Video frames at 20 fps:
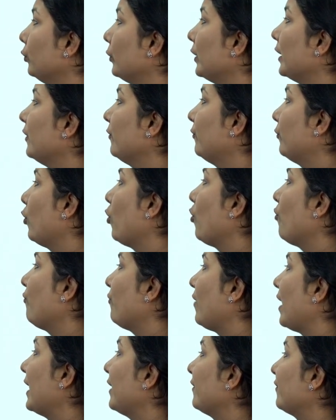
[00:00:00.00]
3, 4,
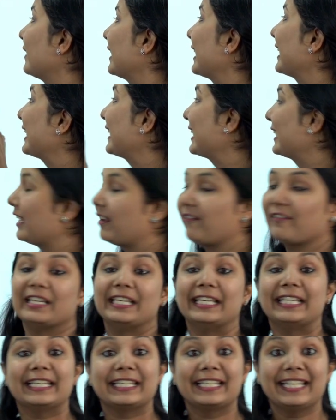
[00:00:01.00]
5, 6, 7.
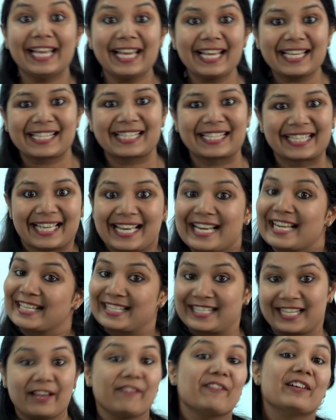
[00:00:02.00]
Yes,
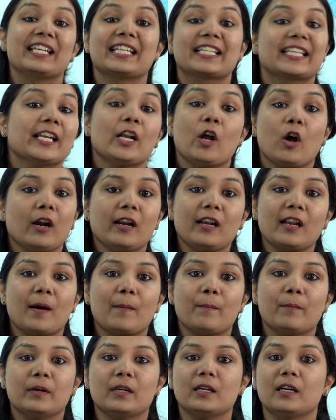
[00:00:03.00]
7 is an odd
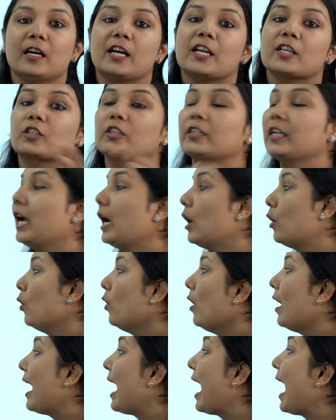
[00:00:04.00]
number. So
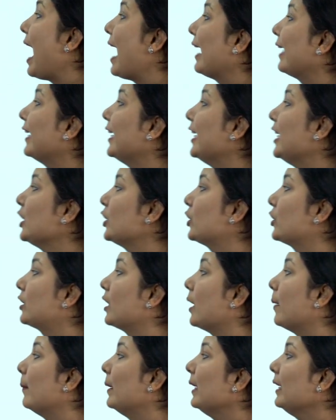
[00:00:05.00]
now arrange
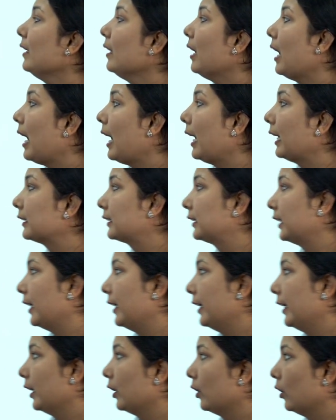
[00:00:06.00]
them in
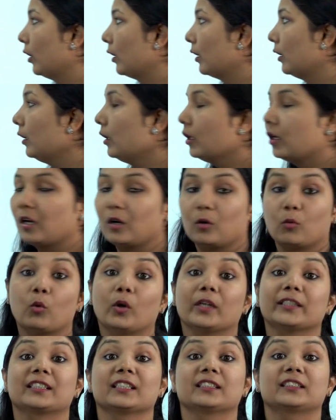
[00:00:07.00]
ascending order.
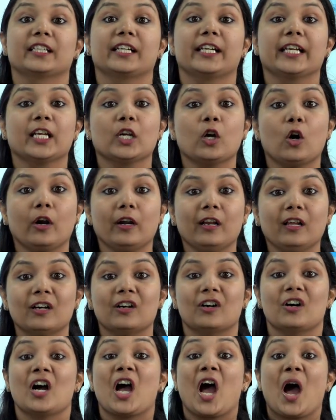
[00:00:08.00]
What's ascending
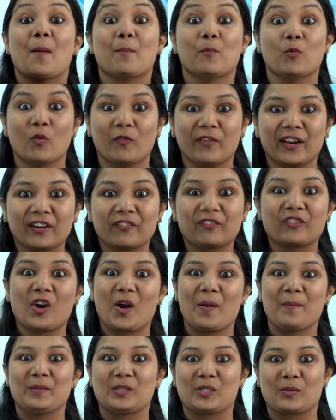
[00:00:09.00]
order? Moving
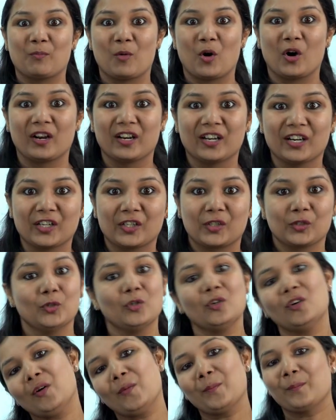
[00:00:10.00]
from smaller
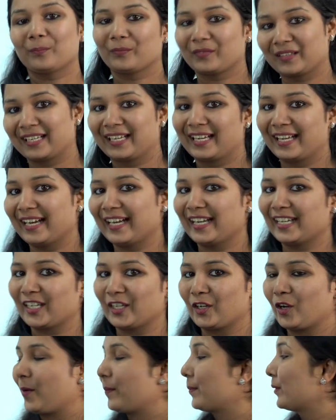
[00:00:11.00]
to
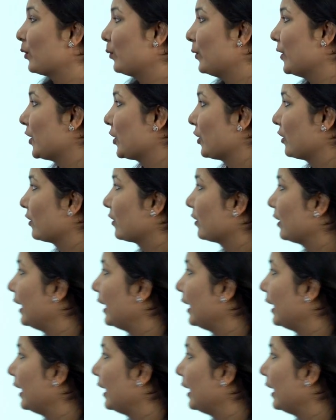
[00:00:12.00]
greater observations,